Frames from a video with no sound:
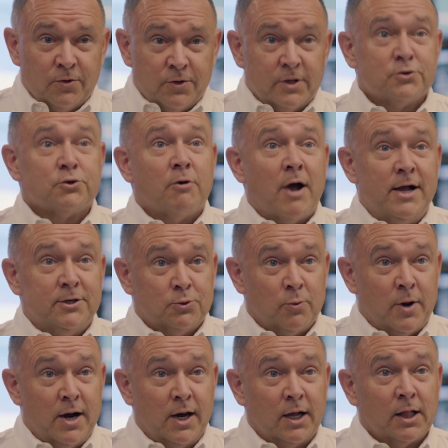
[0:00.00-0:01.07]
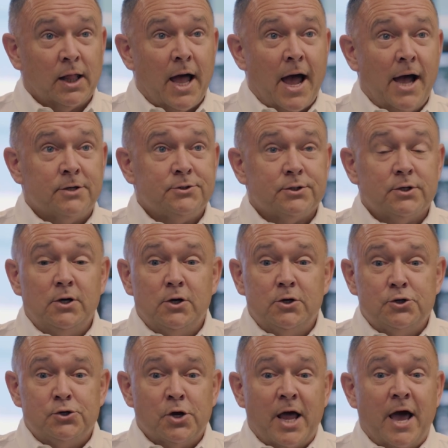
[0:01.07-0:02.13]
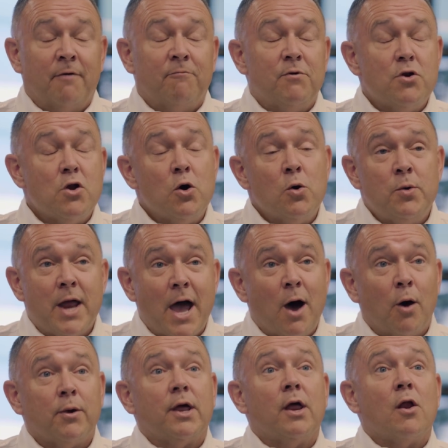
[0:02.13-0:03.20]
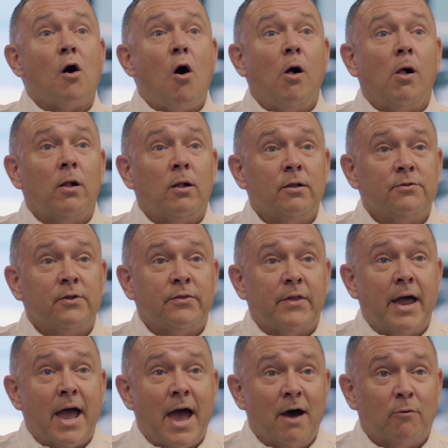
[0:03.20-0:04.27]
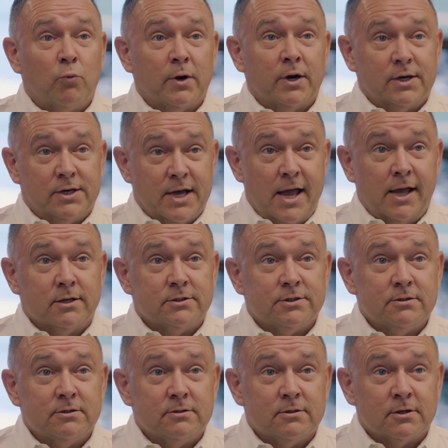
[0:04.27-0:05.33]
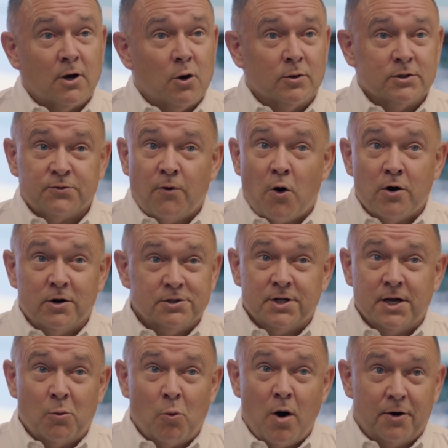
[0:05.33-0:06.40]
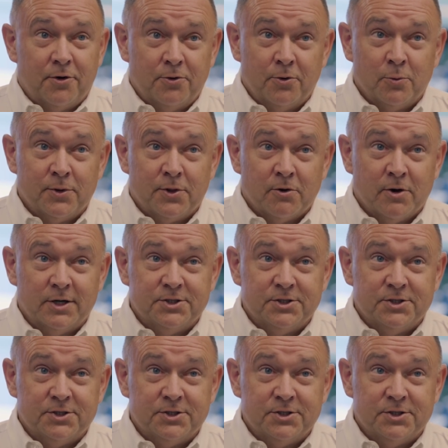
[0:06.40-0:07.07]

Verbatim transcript: This graduating class should have no doubt at all that they have what it takes to go as far as they want to with their